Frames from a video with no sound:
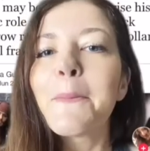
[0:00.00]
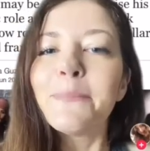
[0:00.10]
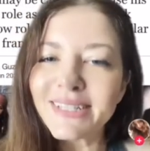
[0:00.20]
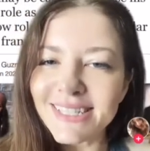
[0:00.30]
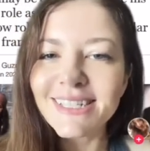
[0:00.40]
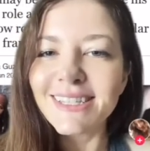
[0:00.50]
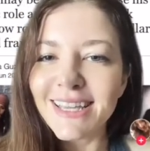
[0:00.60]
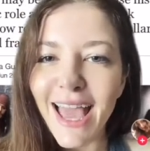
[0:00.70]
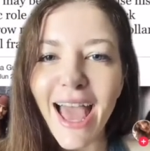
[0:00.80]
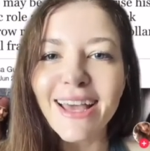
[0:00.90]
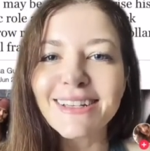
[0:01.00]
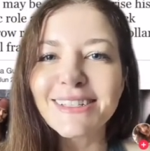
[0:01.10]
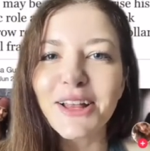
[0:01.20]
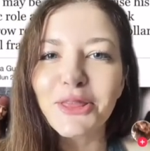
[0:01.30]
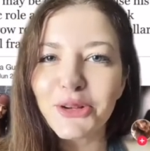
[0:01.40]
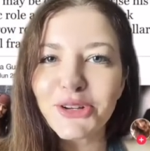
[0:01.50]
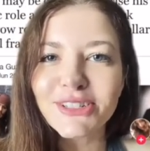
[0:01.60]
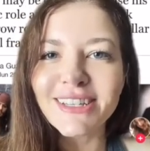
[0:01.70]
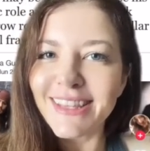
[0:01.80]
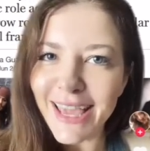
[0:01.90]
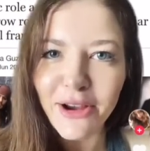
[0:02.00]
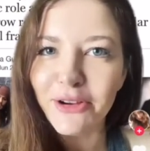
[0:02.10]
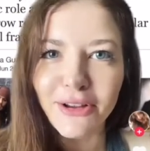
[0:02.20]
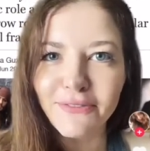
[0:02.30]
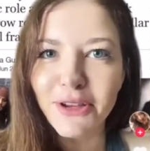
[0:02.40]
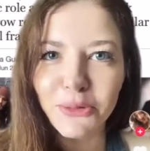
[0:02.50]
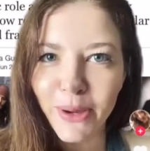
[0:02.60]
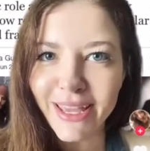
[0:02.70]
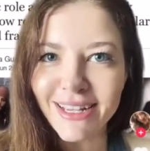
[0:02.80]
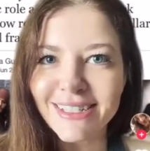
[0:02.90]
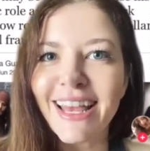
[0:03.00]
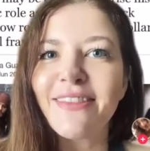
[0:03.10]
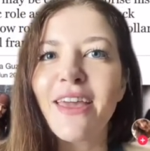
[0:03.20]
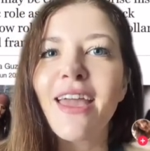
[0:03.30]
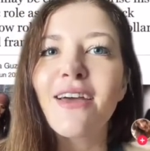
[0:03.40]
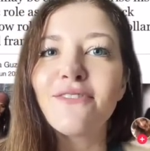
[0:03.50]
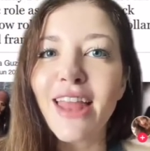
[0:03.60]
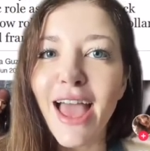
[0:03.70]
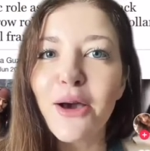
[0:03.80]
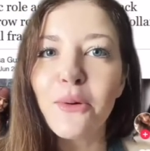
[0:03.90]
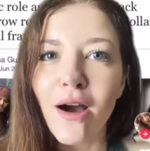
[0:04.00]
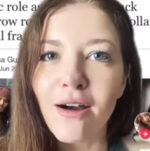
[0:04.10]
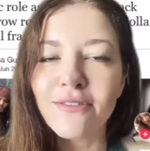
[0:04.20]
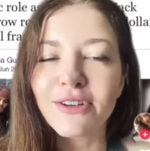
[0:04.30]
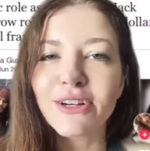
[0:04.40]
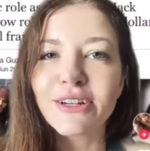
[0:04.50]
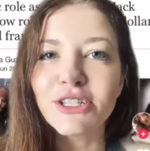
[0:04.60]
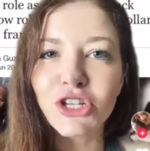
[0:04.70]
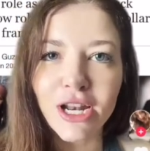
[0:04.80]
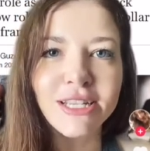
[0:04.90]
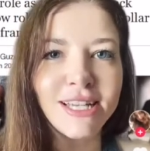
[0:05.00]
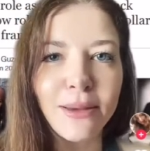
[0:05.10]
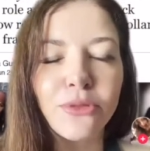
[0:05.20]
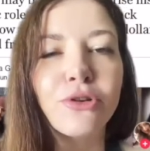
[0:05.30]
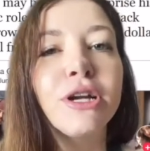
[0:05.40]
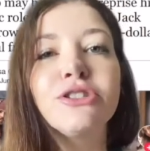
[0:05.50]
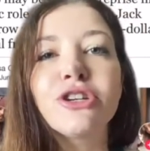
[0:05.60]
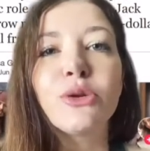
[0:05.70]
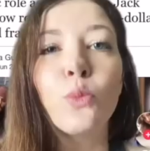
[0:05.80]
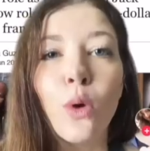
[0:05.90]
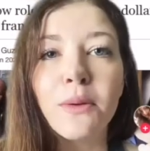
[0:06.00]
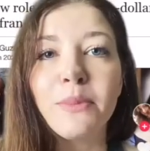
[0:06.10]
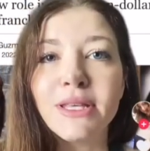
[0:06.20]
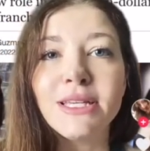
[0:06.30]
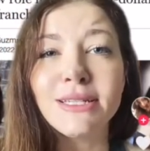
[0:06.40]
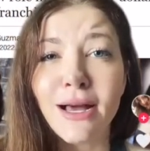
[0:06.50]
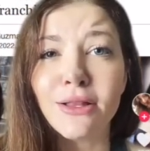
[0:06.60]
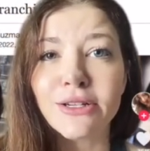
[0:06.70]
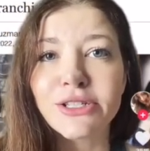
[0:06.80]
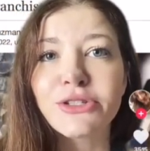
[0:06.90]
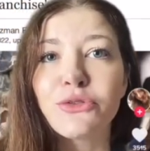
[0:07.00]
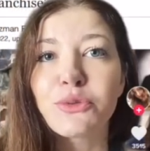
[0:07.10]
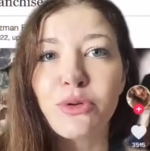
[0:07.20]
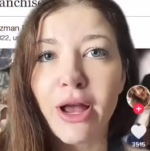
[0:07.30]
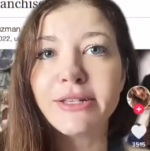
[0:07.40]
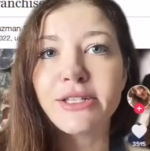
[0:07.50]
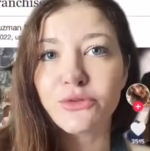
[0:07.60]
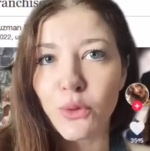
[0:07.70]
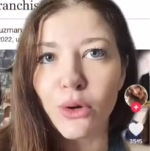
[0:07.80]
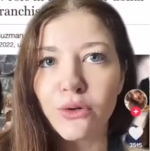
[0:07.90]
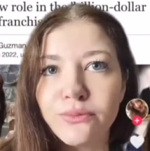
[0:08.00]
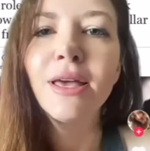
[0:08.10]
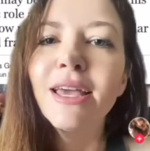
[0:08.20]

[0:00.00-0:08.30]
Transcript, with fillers: But Disney has learned the error of their ways and they have now offered Johnny Depp $301 million to reprise his role.